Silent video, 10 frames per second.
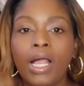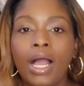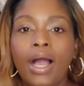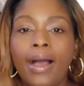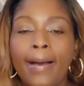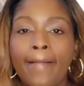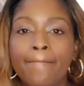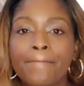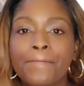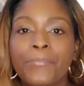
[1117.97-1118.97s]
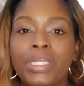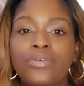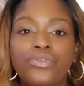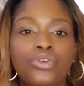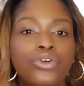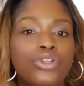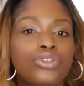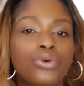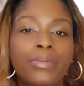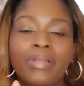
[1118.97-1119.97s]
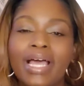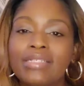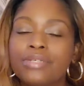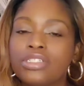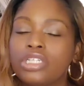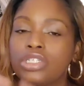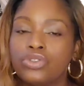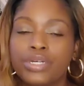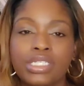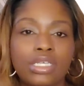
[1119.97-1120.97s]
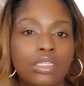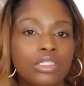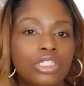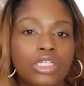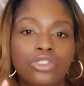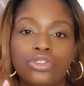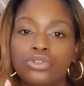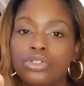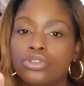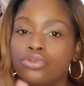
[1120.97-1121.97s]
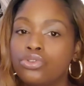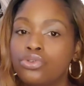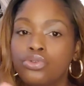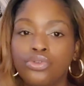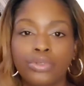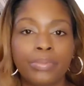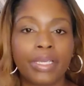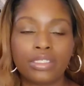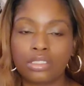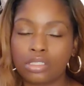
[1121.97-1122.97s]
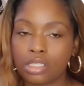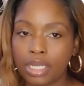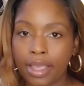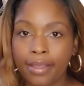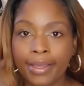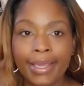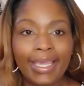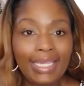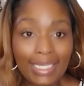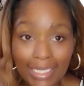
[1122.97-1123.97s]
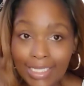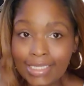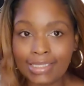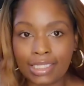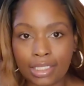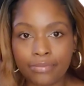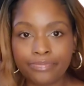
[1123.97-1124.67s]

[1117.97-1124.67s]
But if you're doing plasma exchange, red cell exchanges, you can do 2 to 3 patients a day. Easy.